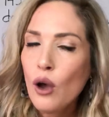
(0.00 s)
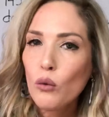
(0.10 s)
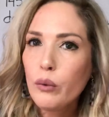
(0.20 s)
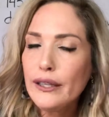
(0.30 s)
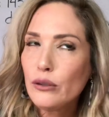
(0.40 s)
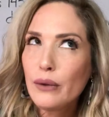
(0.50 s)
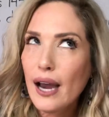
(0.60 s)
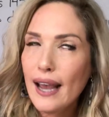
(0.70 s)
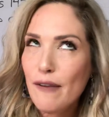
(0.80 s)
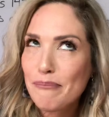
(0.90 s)
We do
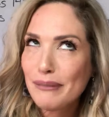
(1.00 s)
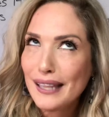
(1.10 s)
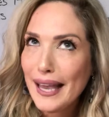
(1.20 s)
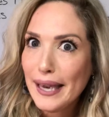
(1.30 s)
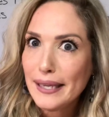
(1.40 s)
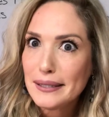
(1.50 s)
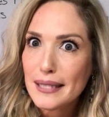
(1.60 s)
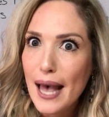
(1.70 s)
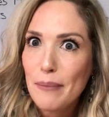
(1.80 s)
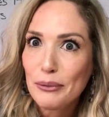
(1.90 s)
not have blades
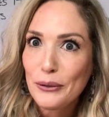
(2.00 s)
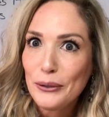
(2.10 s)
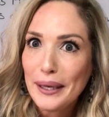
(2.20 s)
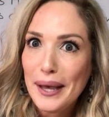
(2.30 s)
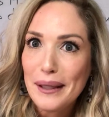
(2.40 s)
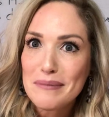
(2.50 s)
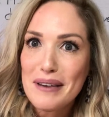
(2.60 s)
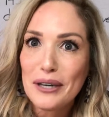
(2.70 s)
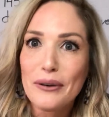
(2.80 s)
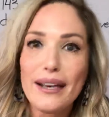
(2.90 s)
at Brewery
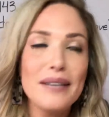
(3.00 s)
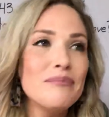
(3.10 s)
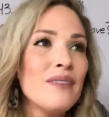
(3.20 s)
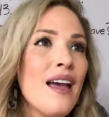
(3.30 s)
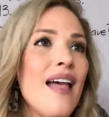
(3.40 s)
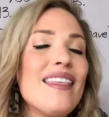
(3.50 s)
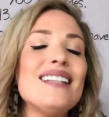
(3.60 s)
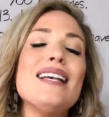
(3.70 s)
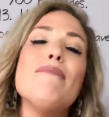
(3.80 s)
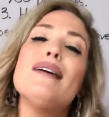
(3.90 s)
Elementary. They
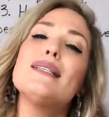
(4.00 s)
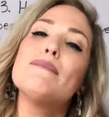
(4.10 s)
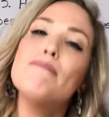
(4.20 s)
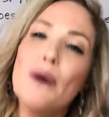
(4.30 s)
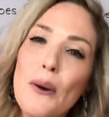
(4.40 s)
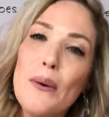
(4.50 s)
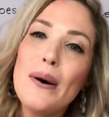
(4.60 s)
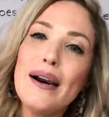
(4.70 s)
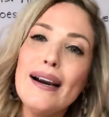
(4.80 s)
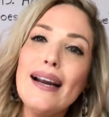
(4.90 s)
said, Miss
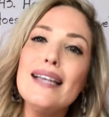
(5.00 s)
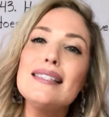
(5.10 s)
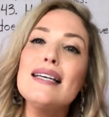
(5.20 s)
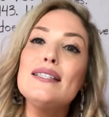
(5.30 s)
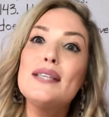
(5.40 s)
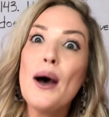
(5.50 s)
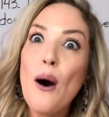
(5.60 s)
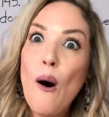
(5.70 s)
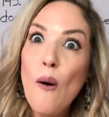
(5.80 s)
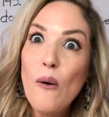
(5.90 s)
Moore, it's a
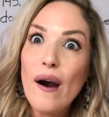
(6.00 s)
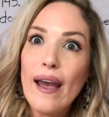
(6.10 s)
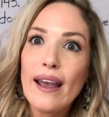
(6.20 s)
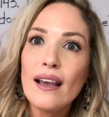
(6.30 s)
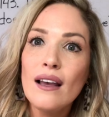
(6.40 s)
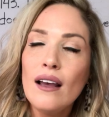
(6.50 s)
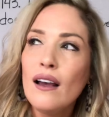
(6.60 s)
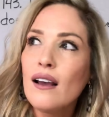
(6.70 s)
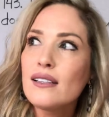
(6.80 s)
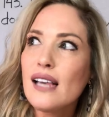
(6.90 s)
toy. I
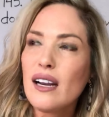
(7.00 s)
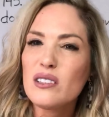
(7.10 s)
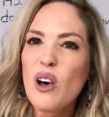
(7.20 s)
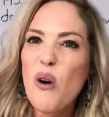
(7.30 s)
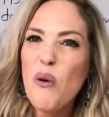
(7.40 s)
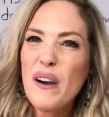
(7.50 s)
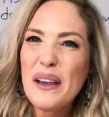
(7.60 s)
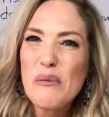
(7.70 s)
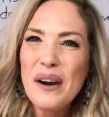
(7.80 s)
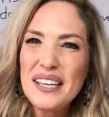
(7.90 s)
said, a
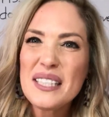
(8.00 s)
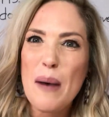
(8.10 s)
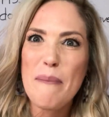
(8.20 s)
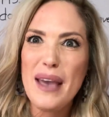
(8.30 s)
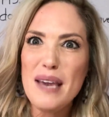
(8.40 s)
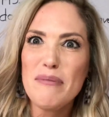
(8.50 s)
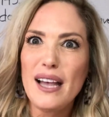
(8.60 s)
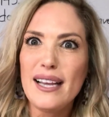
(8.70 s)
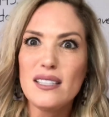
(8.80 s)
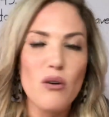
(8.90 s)
toy? What is a
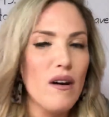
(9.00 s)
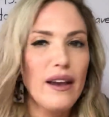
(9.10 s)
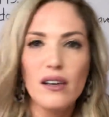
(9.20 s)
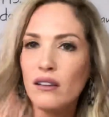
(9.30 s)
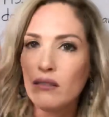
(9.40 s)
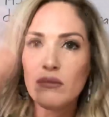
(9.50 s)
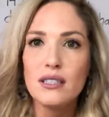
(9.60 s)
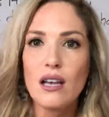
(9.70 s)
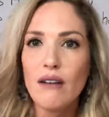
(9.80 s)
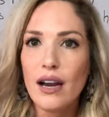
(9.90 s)
Beyblade toy? I'm
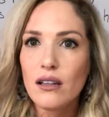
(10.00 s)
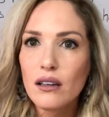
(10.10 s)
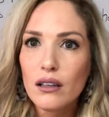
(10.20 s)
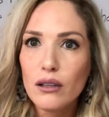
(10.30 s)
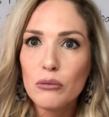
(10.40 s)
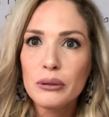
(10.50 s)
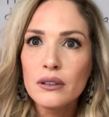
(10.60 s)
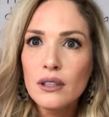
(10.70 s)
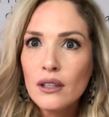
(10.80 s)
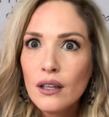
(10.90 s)
so out of the loop.
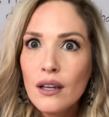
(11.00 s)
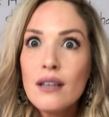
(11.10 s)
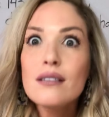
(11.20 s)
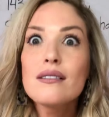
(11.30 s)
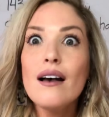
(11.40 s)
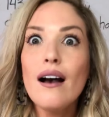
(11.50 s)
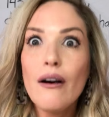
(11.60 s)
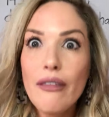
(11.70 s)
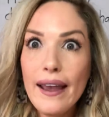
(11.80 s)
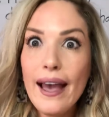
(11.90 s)
So
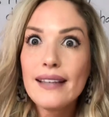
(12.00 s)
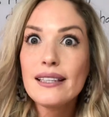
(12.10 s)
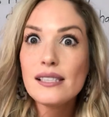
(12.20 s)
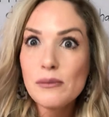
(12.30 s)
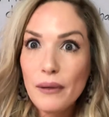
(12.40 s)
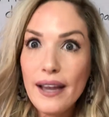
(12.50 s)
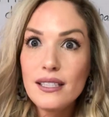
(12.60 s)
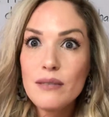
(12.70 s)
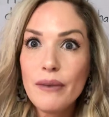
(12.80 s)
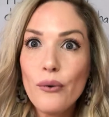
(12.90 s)
they had to explain
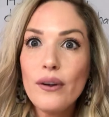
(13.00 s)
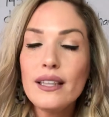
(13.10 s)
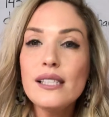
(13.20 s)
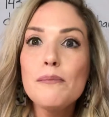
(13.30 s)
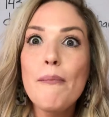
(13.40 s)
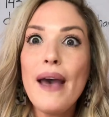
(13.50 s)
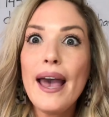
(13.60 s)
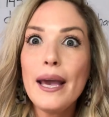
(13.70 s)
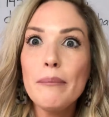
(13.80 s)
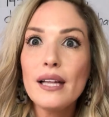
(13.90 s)
to me what these
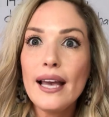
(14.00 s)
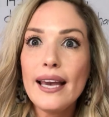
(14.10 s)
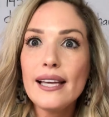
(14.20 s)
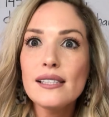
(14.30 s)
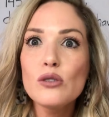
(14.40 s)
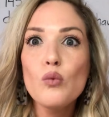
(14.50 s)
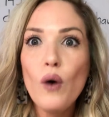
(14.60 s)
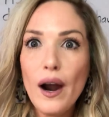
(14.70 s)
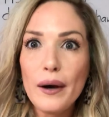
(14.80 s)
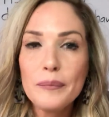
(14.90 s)
Beyblades
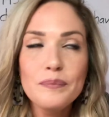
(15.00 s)
were.